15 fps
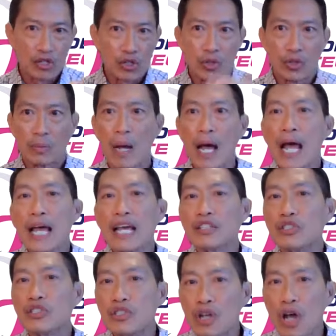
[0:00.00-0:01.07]
and Zoom
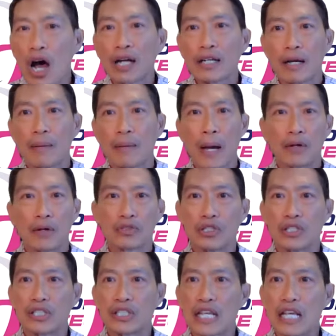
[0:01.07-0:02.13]
It's not about
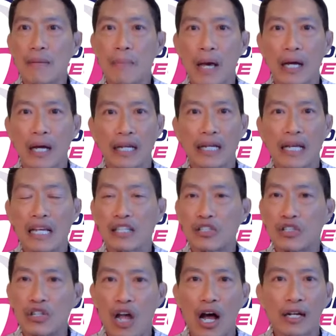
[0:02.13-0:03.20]
just emailing,
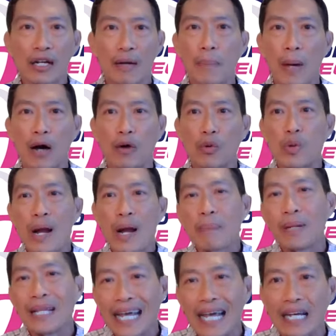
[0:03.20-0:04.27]
it's not about
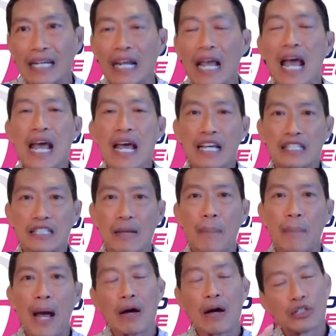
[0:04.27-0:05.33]
replicating, it's
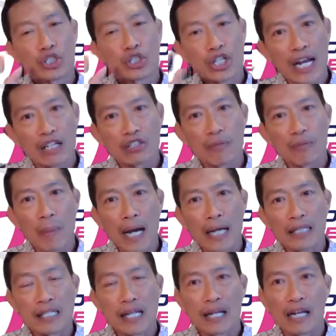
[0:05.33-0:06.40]
about a change of
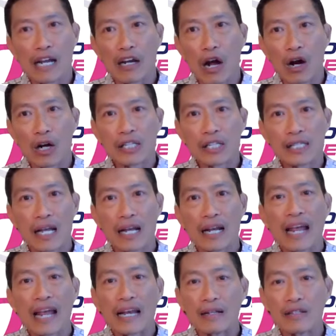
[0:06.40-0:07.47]
mindset and heart set
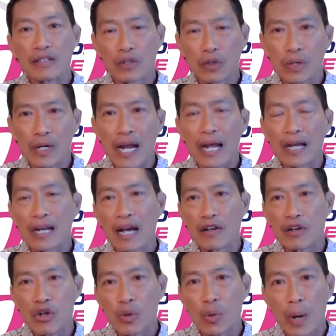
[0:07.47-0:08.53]
and create
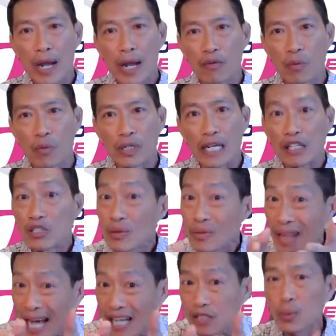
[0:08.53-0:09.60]
a new way of working. So
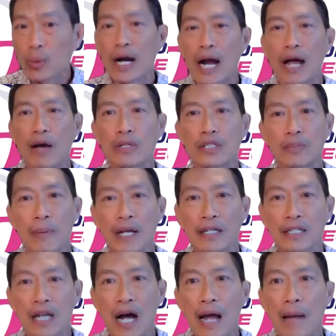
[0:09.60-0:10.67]
that's where I would
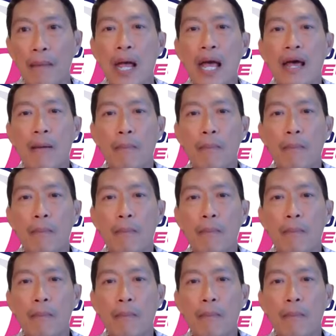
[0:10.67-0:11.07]
spend time,